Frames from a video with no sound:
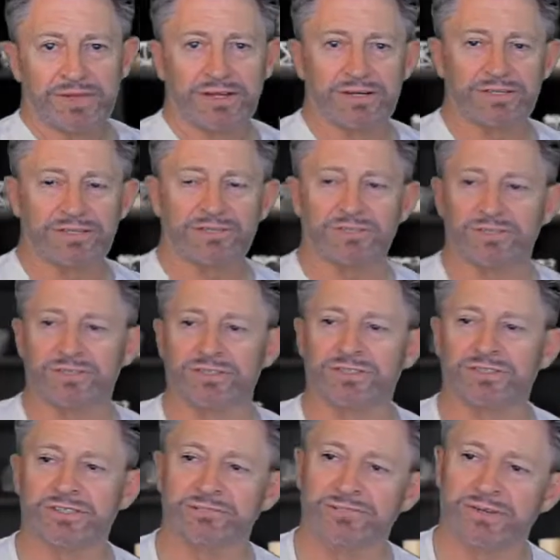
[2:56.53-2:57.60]
That's just a
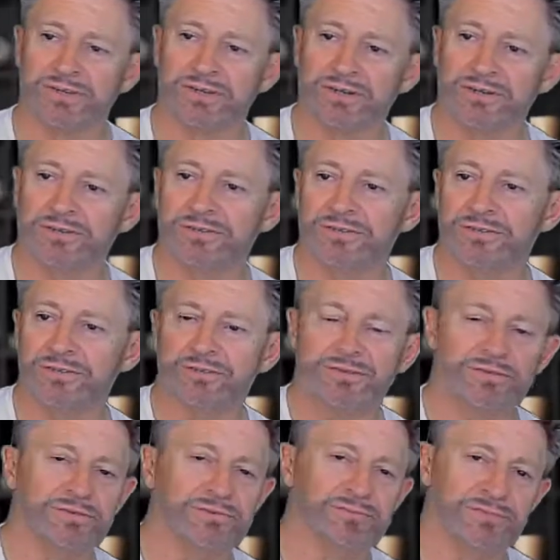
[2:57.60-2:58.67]
simple little
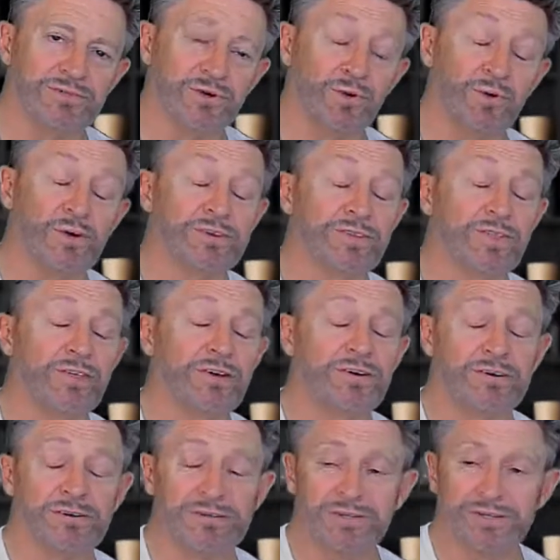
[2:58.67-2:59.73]
new lower
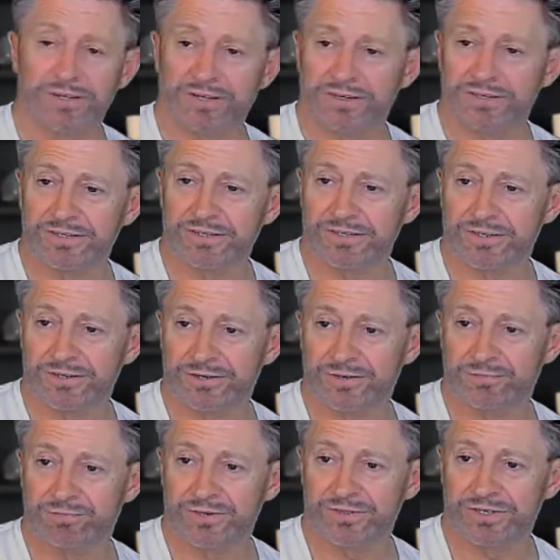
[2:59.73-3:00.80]
third that I decided
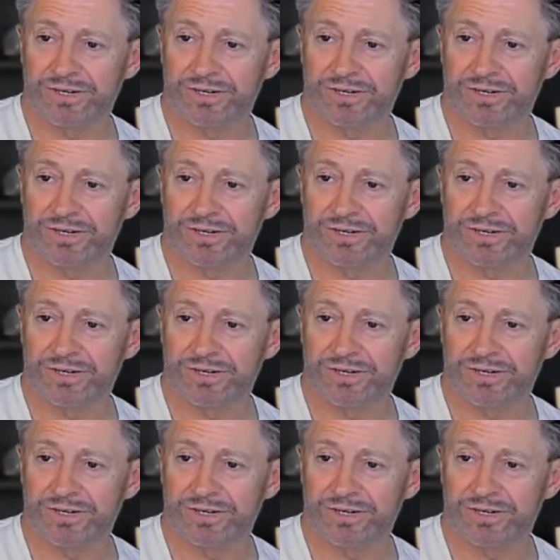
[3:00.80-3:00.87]
to put